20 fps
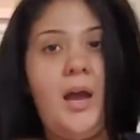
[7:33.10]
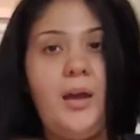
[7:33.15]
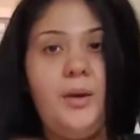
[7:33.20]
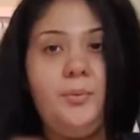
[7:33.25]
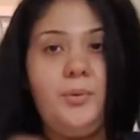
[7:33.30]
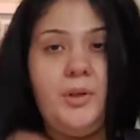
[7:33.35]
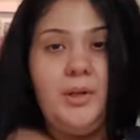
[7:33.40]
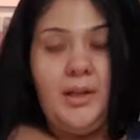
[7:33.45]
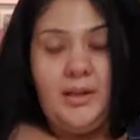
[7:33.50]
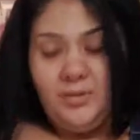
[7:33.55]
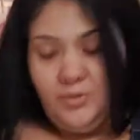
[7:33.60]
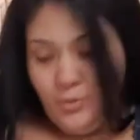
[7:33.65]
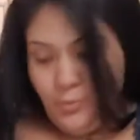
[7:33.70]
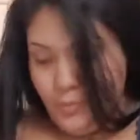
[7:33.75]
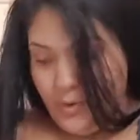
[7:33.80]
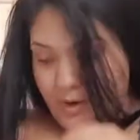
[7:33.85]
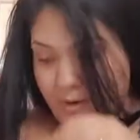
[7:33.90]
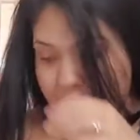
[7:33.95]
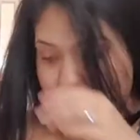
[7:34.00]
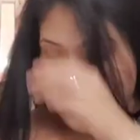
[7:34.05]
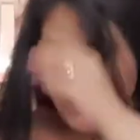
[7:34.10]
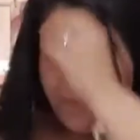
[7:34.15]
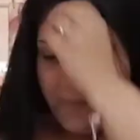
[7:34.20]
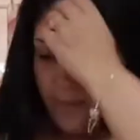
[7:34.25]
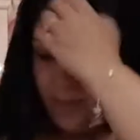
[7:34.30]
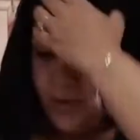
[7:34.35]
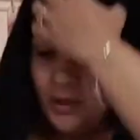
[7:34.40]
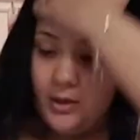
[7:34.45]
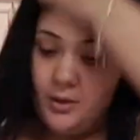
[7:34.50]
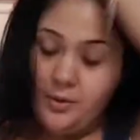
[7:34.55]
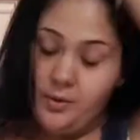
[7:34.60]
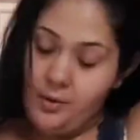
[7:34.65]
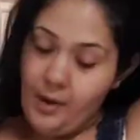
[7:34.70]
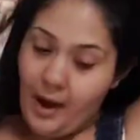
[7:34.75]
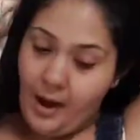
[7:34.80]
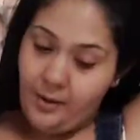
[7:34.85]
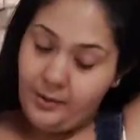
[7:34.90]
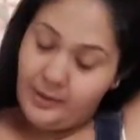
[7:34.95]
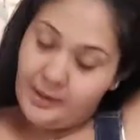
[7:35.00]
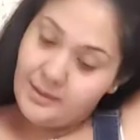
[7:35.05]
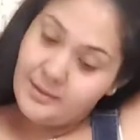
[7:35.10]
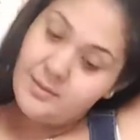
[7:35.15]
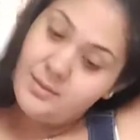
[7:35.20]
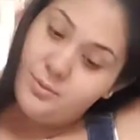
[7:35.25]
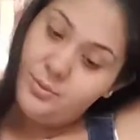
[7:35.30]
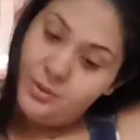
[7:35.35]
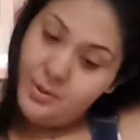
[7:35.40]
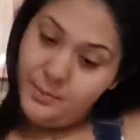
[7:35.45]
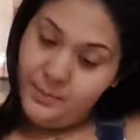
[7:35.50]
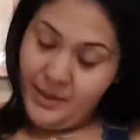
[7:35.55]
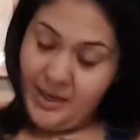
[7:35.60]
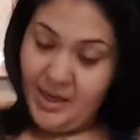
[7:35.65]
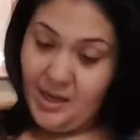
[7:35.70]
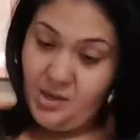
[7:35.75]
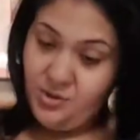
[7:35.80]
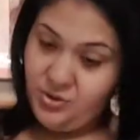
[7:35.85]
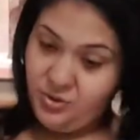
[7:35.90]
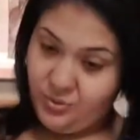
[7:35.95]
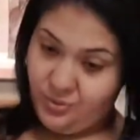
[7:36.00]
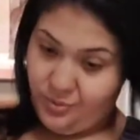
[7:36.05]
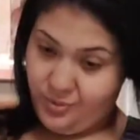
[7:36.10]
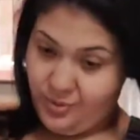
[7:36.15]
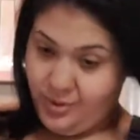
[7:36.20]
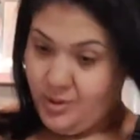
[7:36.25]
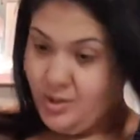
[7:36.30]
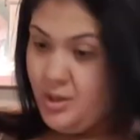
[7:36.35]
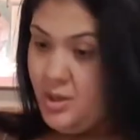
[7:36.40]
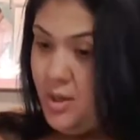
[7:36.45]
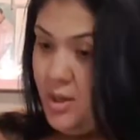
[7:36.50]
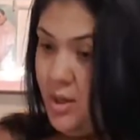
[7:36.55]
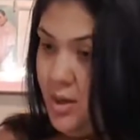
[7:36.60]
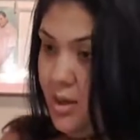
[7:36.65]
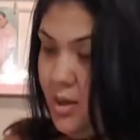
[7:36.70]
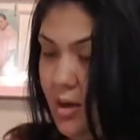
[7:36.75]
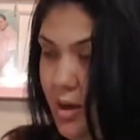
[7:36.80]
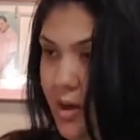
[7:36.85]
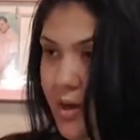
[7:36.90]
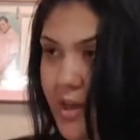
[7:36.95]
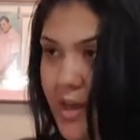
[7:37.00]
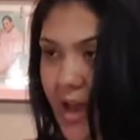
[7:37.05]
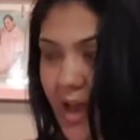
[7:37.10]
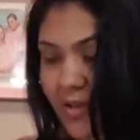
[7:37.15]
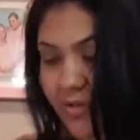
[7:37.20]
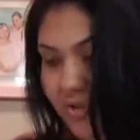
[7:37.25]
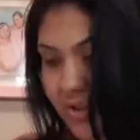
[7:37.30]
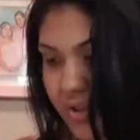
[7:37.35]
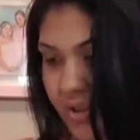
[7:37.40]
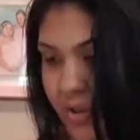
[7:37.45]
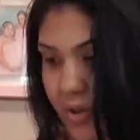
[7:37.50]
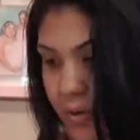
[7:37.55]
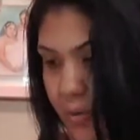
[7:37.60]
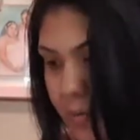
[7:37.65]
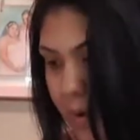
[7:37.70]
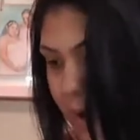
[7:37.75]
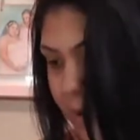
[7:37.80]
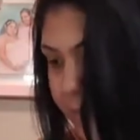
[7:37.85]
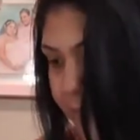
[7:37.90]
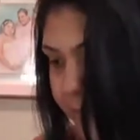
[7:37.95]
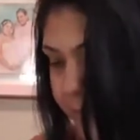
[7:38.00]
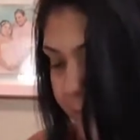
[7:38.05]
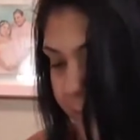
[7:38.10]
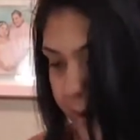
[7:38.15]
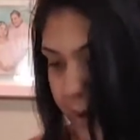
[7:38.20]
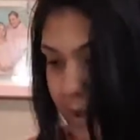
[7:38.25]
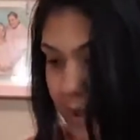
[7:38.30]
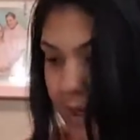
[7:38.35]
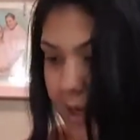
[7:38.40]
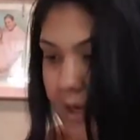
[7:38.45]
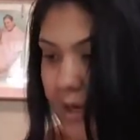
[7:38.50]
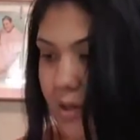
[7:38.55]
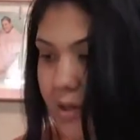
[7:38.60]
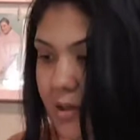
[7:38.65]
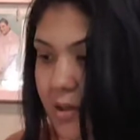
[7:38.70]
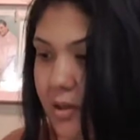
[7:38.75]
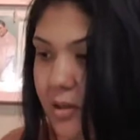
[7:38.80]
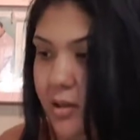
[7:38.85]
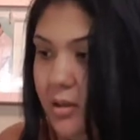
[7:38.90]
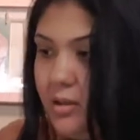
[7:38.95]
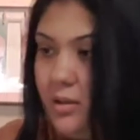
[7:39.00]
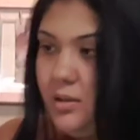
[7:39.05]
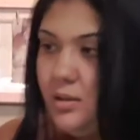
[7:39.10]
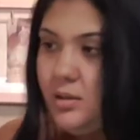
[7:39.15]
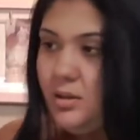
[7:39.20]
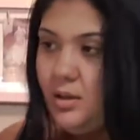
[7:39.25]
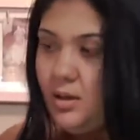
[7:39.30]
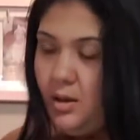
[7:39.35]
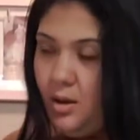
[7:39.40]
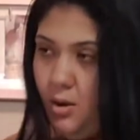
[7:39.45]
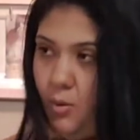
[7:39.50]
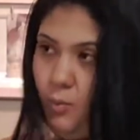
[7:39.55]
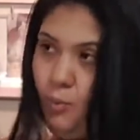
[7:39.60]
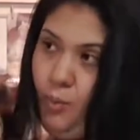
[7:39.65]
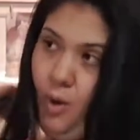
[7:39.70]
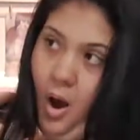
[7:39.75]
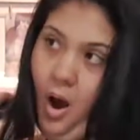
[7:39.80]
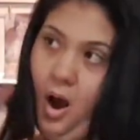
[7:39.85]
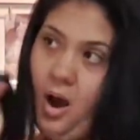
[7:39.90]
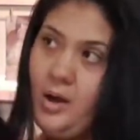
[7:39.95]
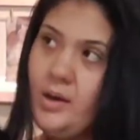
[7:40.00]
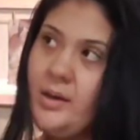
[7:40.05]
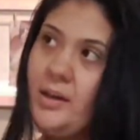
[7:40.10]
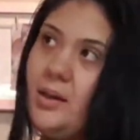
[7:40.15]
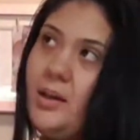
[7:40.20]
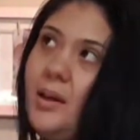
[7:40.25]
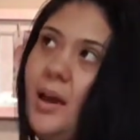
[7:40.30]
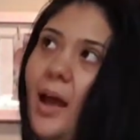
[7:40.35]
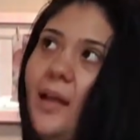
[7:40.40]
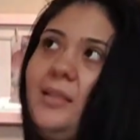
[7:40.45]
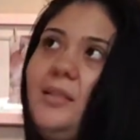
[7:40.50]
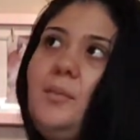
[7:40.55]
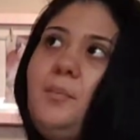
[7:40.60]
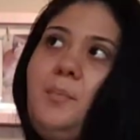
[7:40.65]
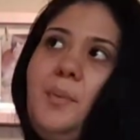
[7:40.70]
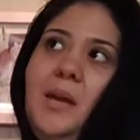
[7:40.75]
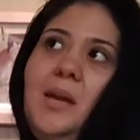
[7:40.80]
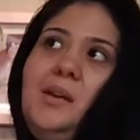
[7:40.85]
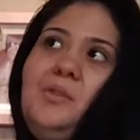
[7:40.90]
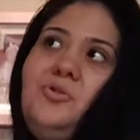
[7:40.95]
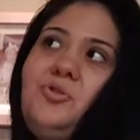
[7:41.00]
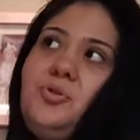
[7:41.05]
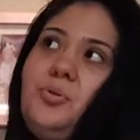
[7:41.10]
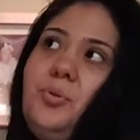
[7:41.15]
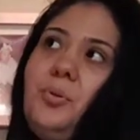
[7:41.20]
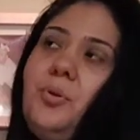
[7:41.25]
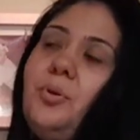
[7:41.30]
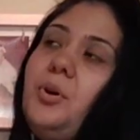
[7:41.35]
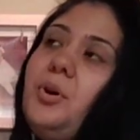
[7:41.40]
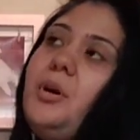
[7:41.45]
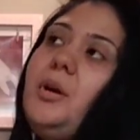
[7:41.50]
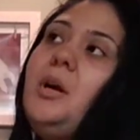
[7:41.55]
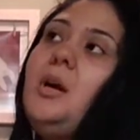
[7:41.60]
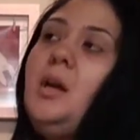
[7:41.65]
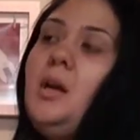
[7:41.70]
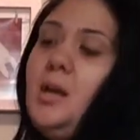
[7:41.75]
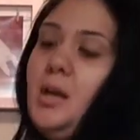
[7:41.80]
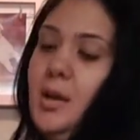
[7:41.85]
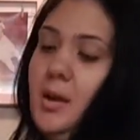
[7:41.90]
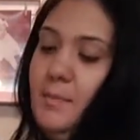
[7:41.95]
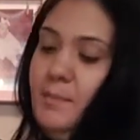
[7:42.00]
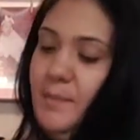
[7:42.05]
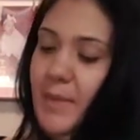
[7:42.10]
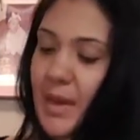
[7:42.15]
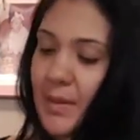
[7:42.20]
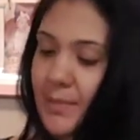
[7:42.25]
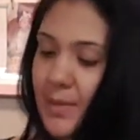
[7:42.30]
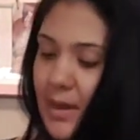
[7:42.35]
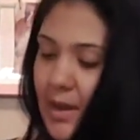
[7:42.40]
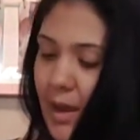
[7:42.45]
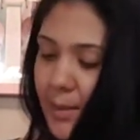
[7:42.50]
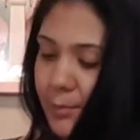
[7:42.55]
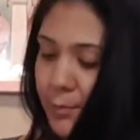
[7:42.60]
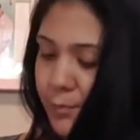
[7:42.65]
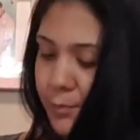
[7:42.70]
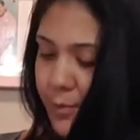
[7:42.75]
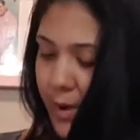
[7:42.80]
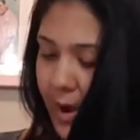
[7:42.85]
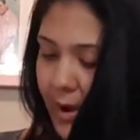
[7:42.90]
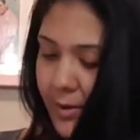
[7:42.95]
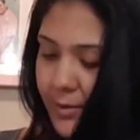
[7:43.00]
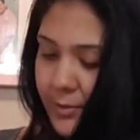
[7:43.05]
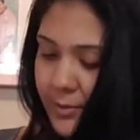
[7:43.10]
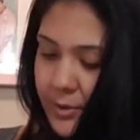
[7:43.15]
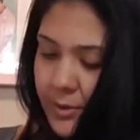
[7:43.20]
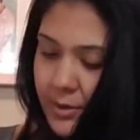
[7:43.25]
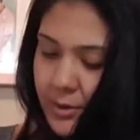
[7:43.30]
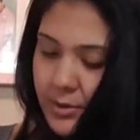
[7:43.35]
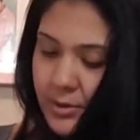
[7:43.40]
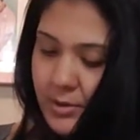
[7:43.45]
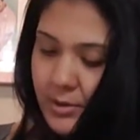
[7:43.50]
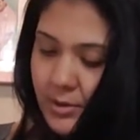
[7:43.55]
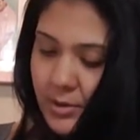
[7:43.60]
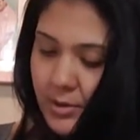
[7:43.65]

I would like to wear it if I'm going to go out like, to the beach or, again, just go out for like a walk at the beach or maybe I'm around